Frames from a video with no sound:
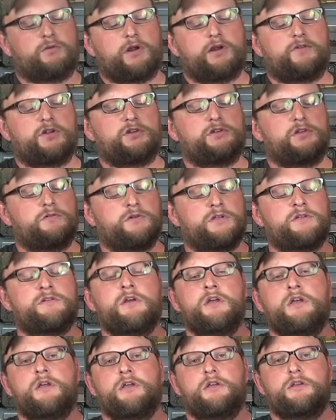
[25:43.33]
whatever you're doing.
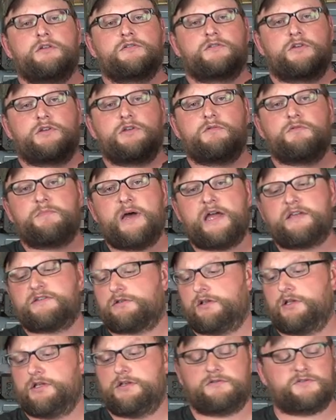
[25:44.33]
So you would
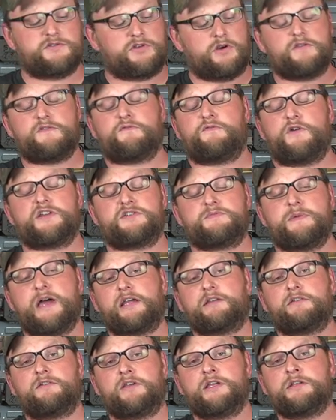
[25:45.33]
basically insert the fresh
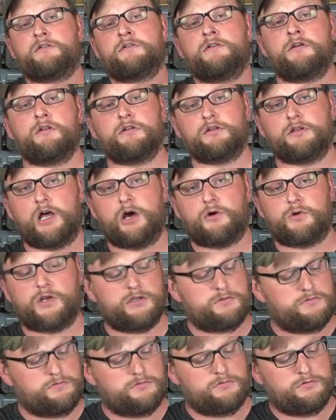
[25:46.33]
magazine, load
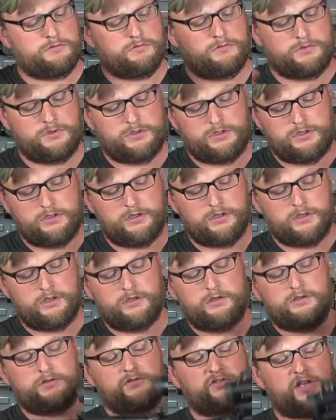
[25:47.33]
it.
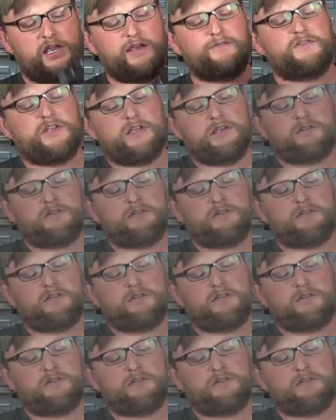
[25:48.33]
Safety